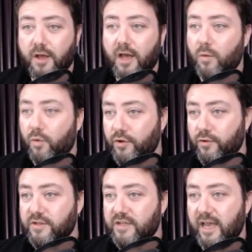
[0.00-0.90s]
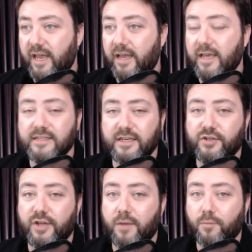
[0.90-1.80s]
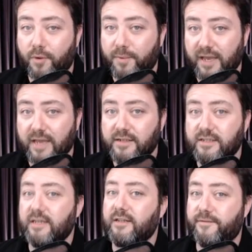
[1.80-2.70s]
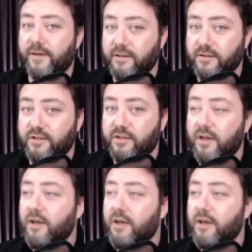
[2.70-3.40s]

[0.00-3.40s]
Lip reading: and what you're saying is actually propagandistic defense.